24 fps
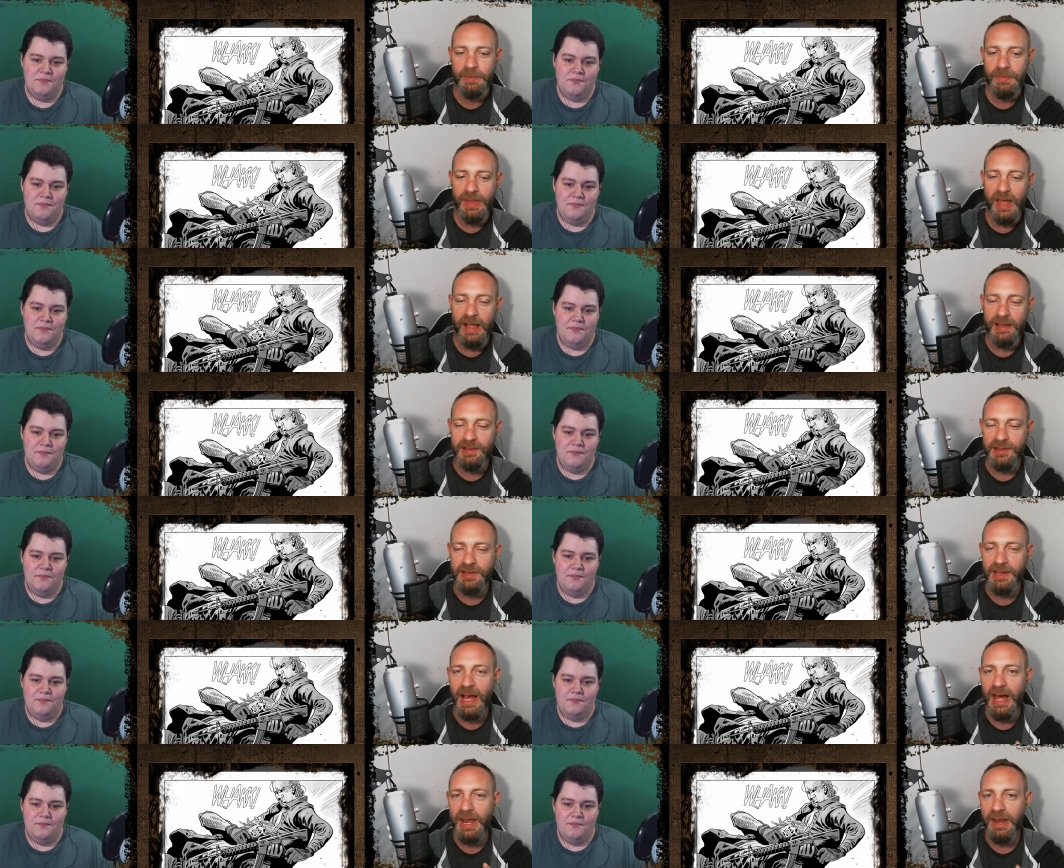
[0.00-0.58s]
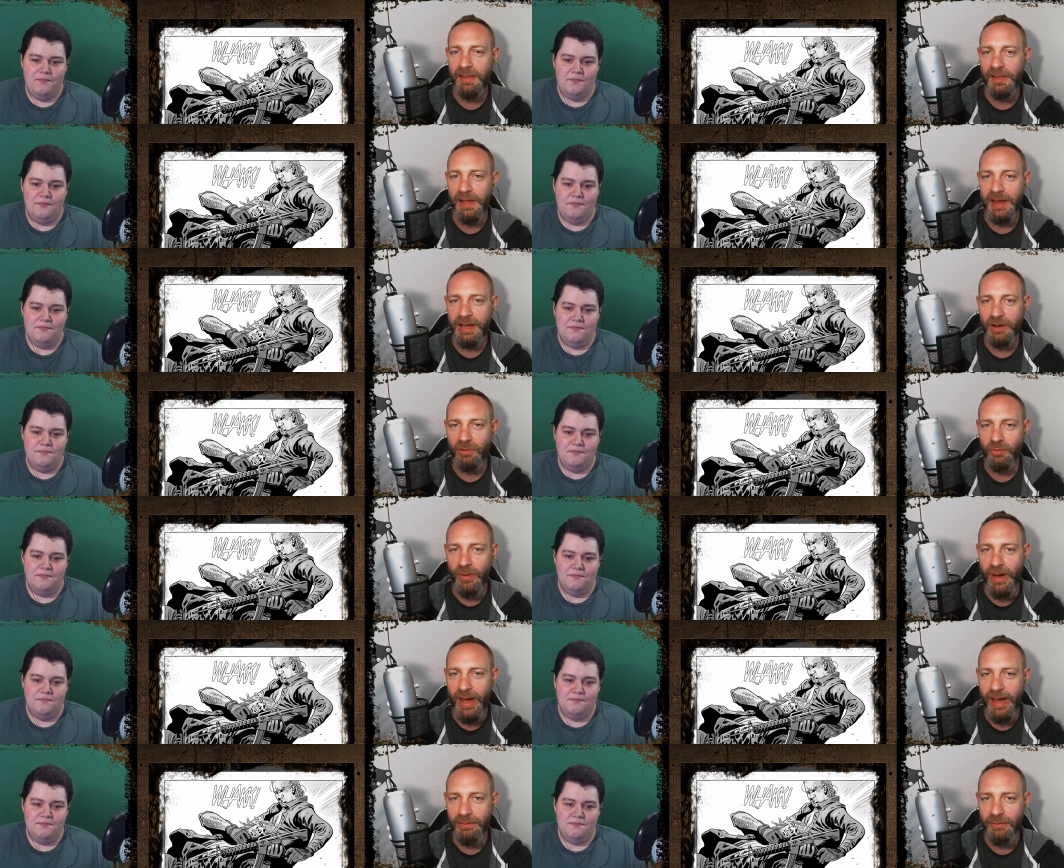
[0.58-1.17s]
Speaker 1: that's kind of like
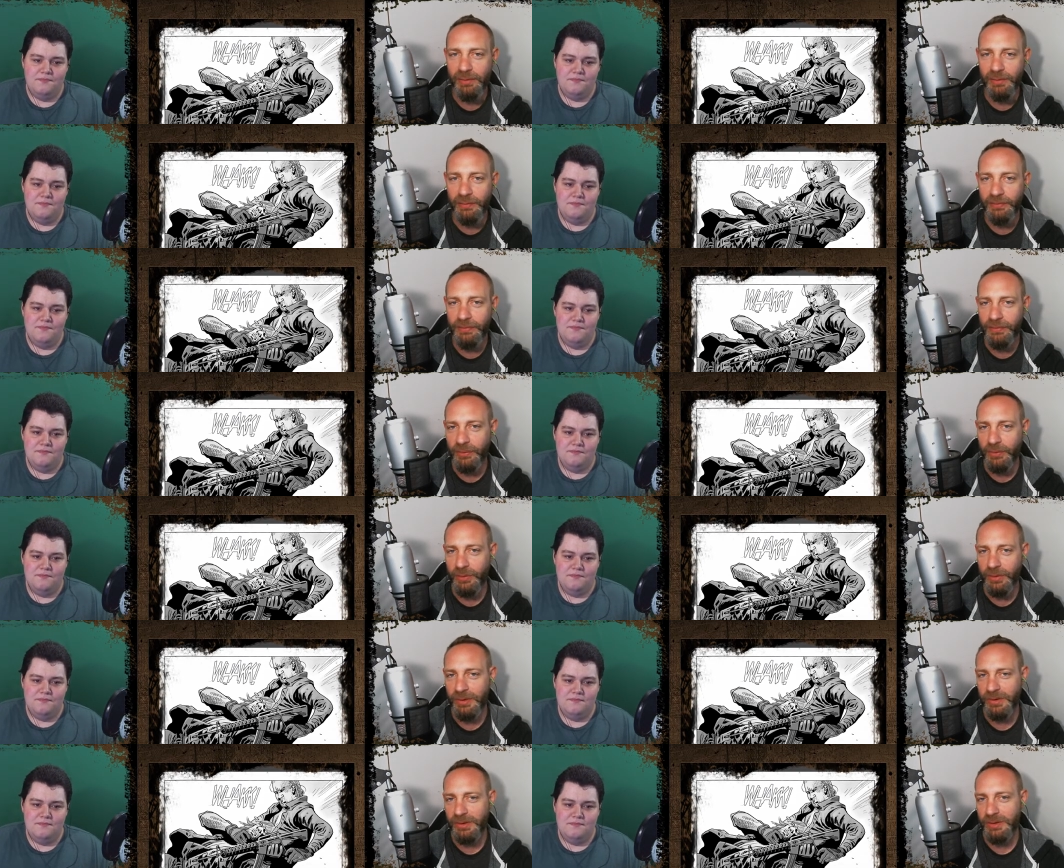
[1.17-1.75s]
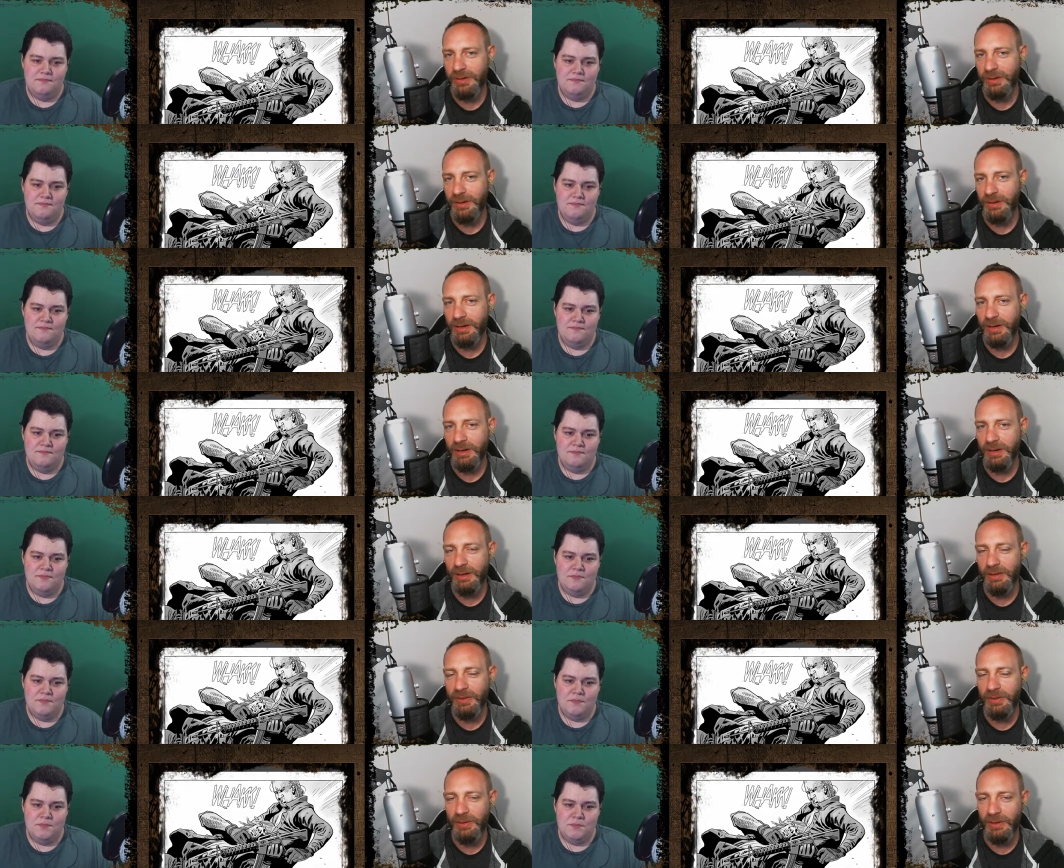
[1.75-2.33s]
a rival for
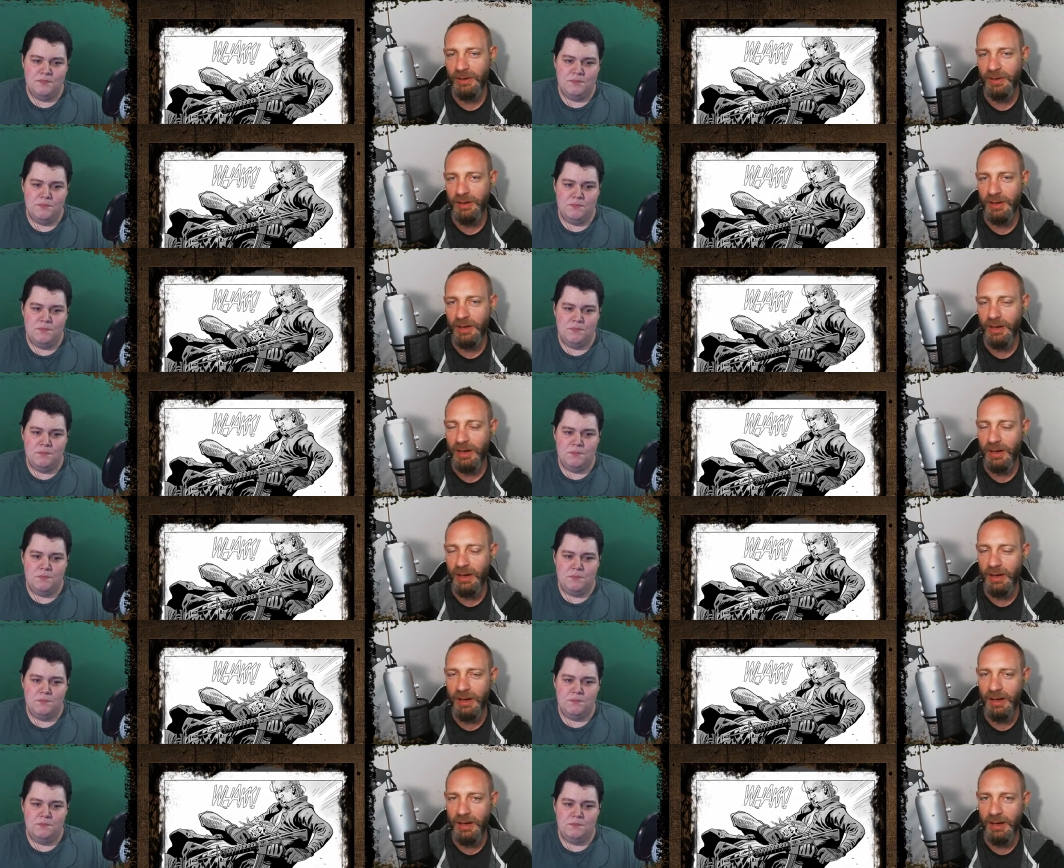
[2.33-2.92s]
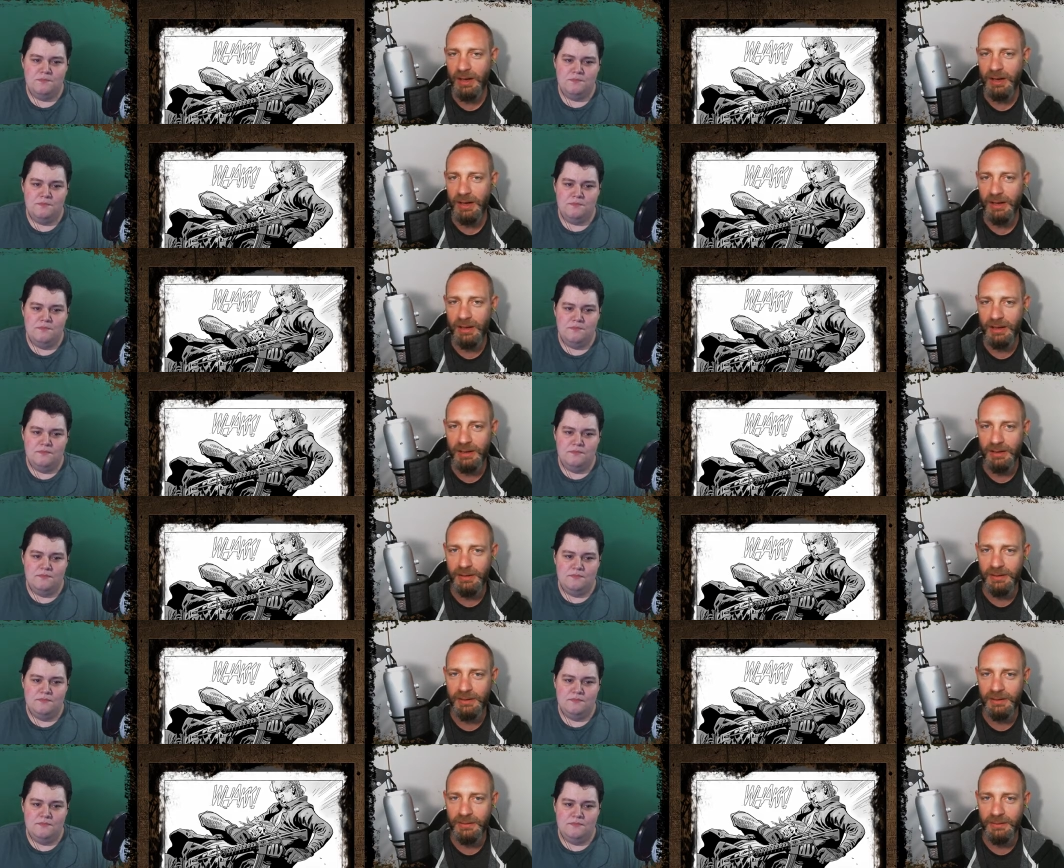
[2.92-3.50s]
the uh
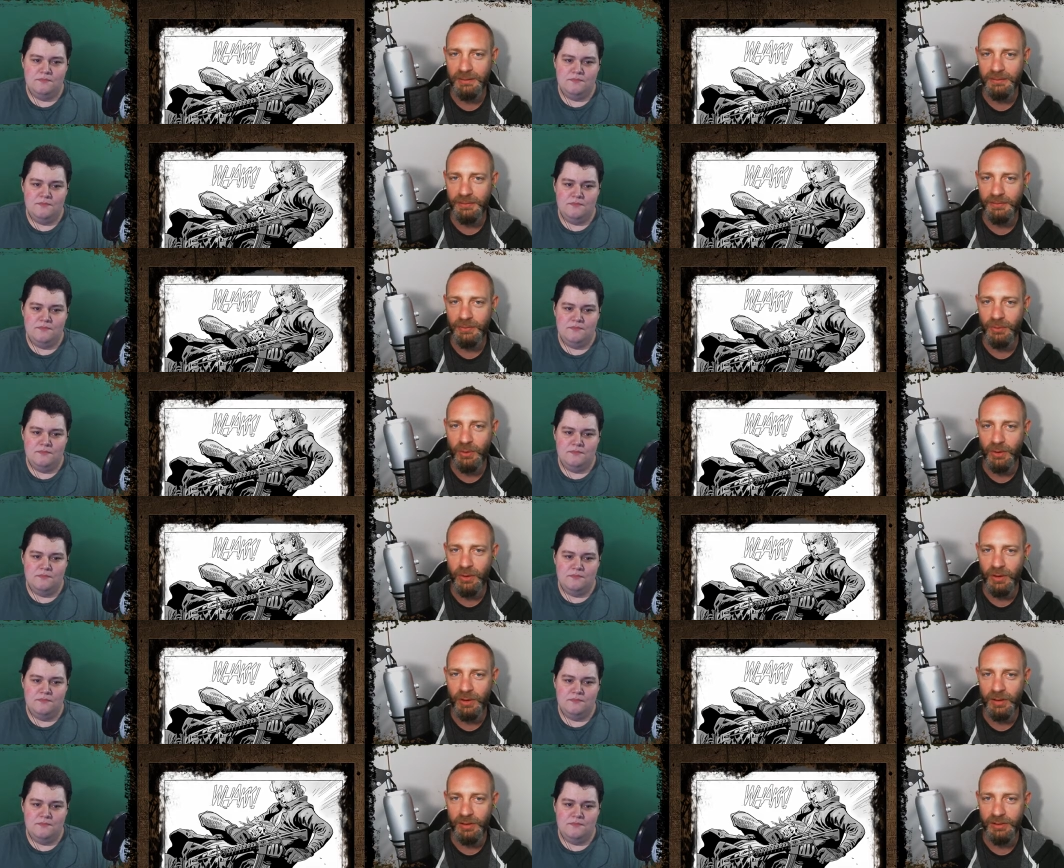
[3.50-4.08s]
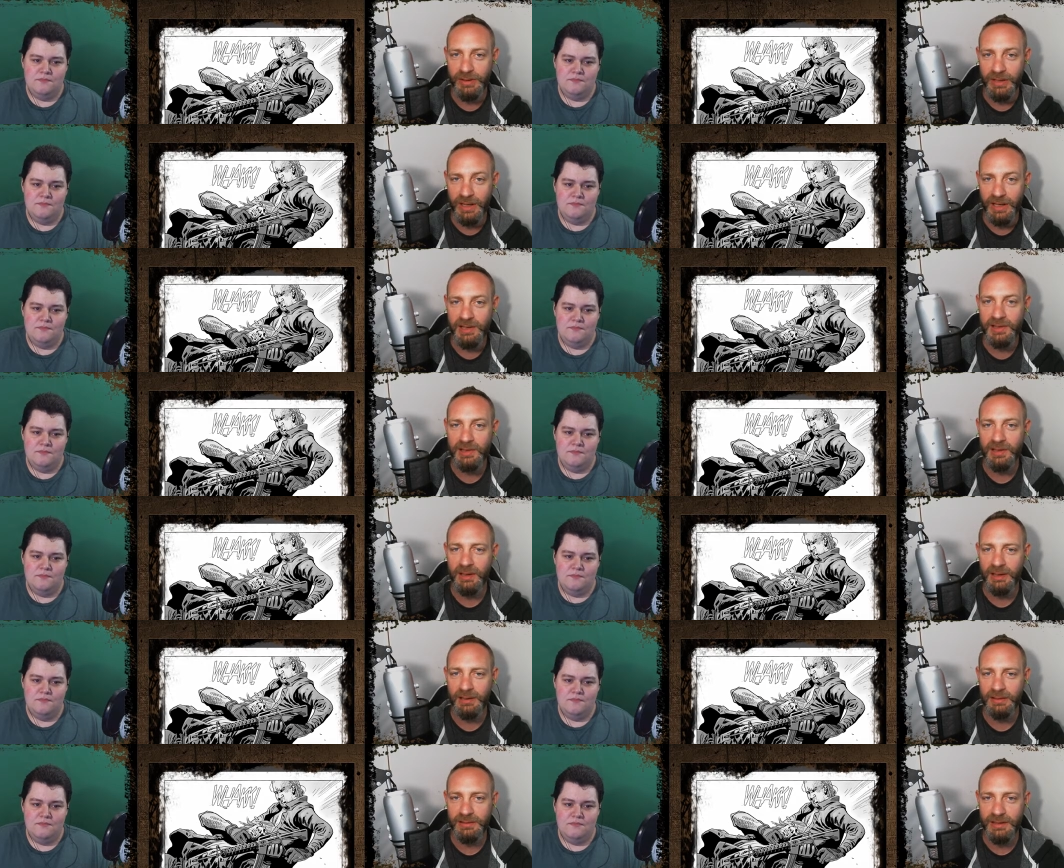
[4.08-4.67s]
for
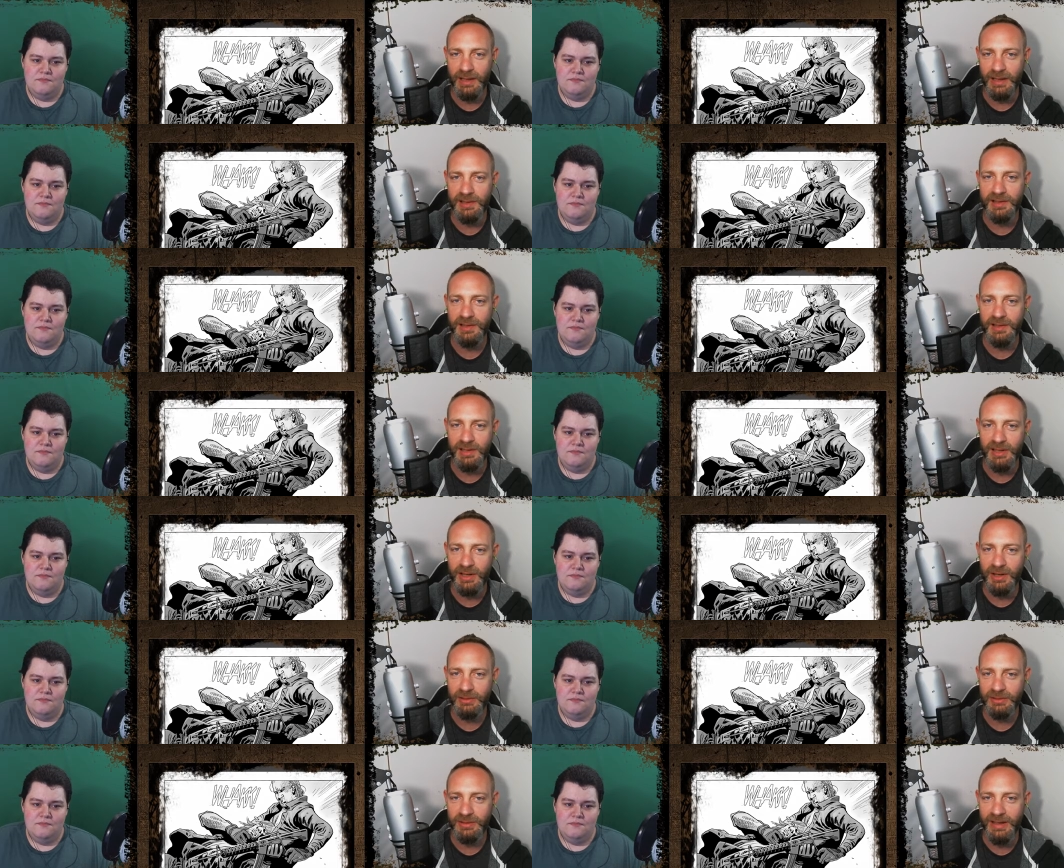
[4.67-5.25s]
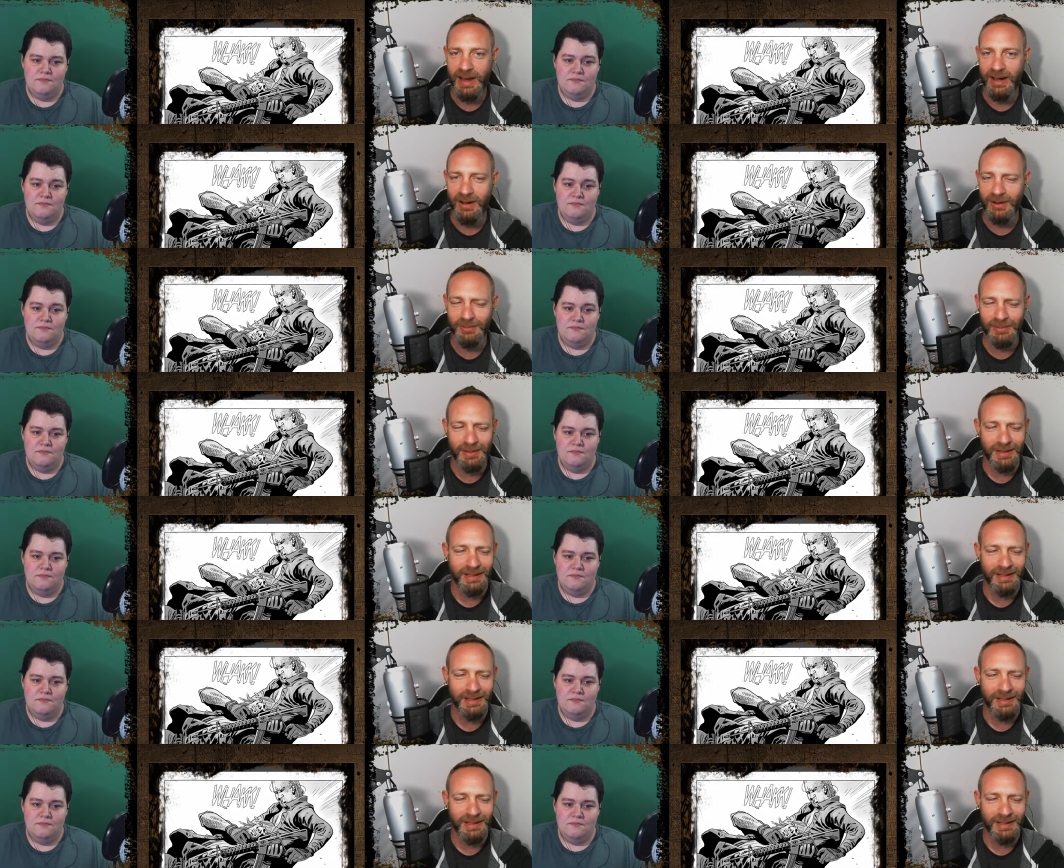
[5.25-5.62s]
Dix, uh, Dixon, you know, Daryl.